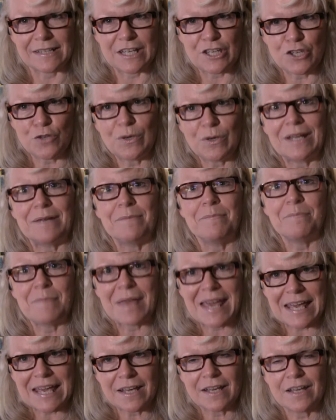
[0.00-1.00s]
that you can
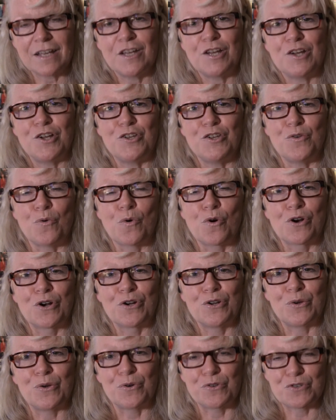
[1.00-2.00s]
make
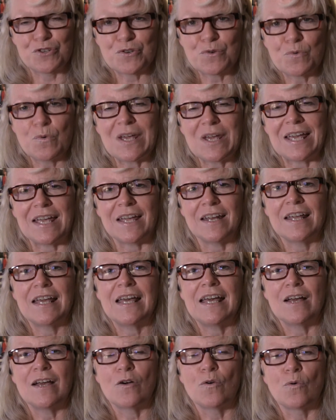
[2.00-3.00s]
your tweet
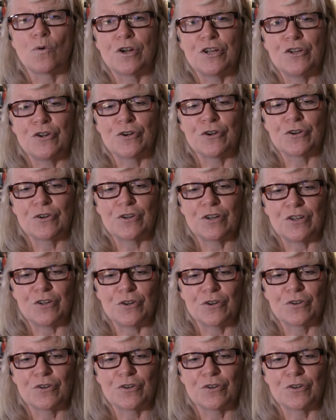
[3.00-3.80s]
or your